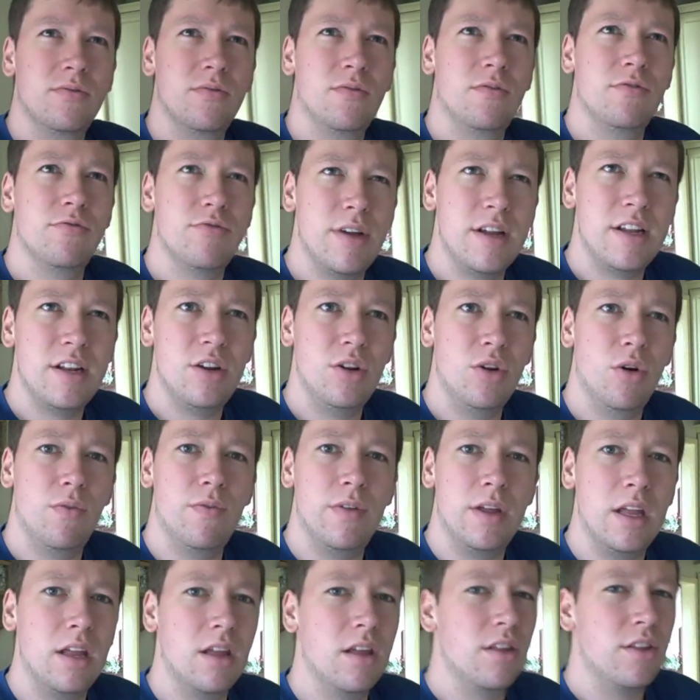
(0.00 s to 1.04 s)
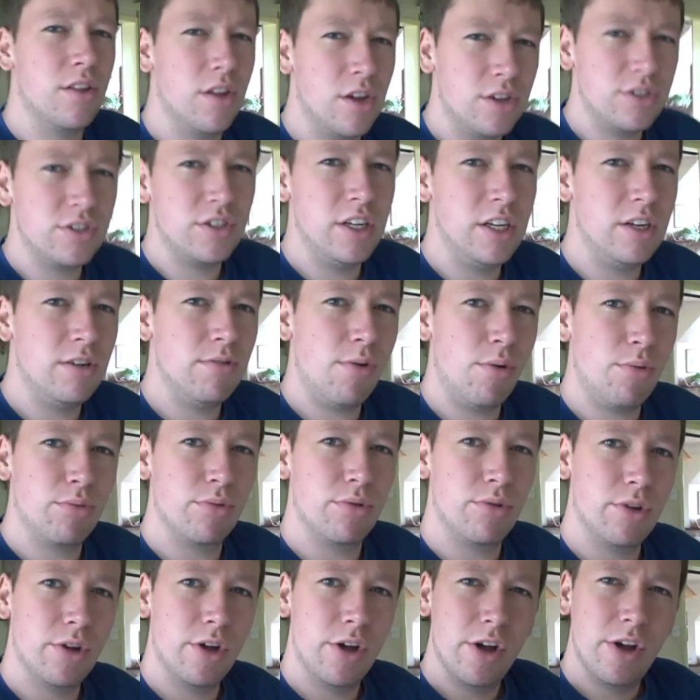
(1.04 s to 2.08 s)
friend of the 13-year-old
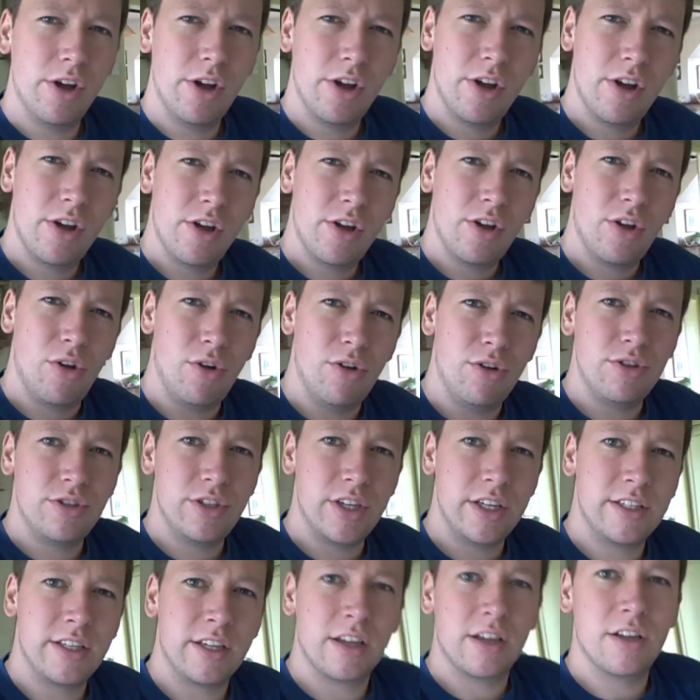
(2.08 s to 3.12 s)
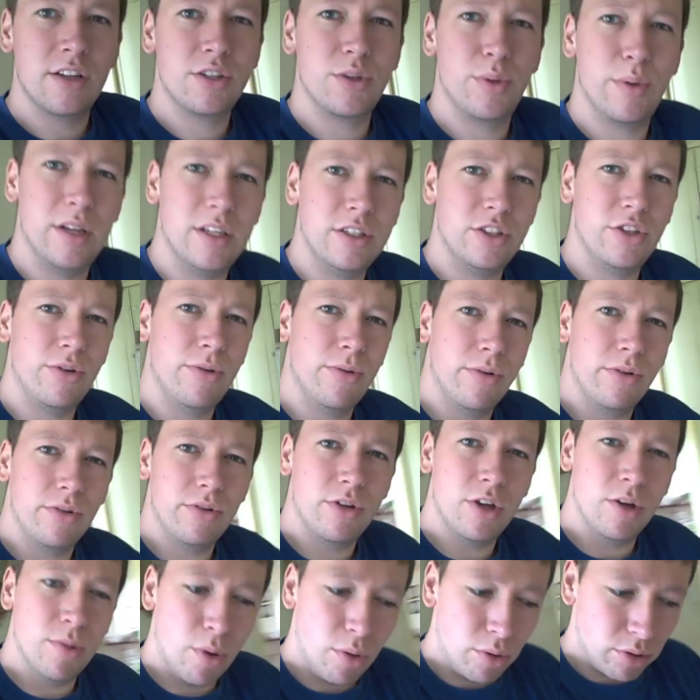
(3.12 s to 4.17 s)
who's dating a
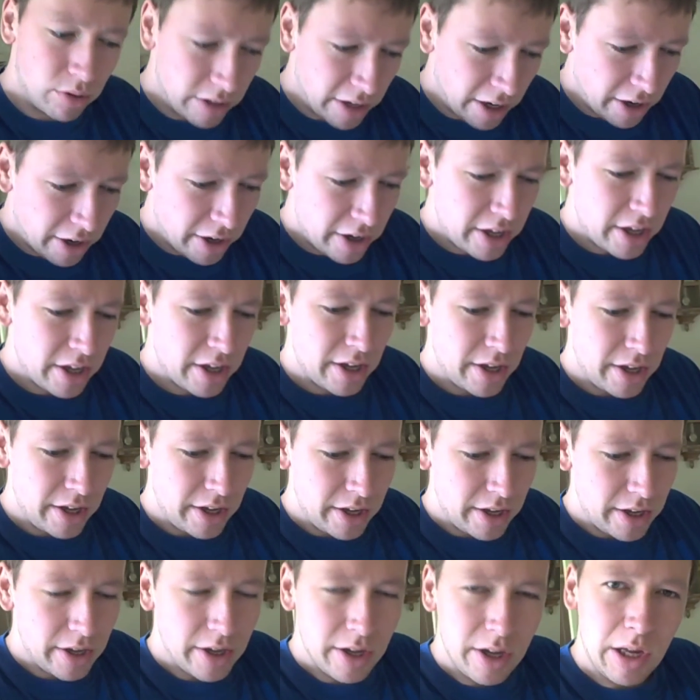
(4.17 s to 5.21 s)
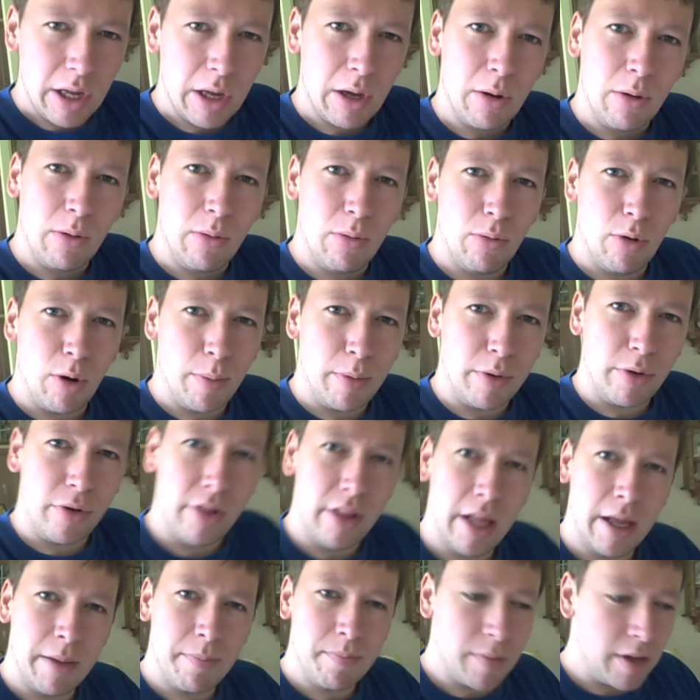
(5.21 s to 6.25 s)
22-year-old guy. While we're
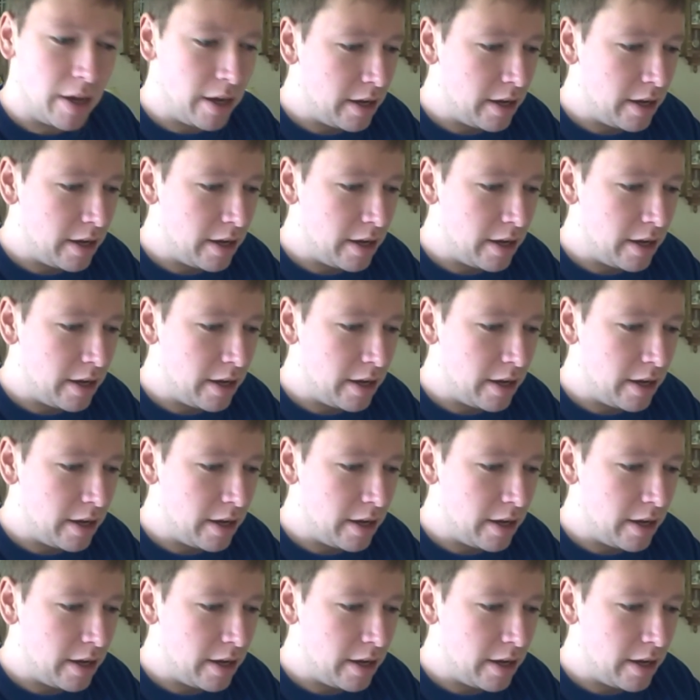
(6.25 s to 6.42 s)
doing that,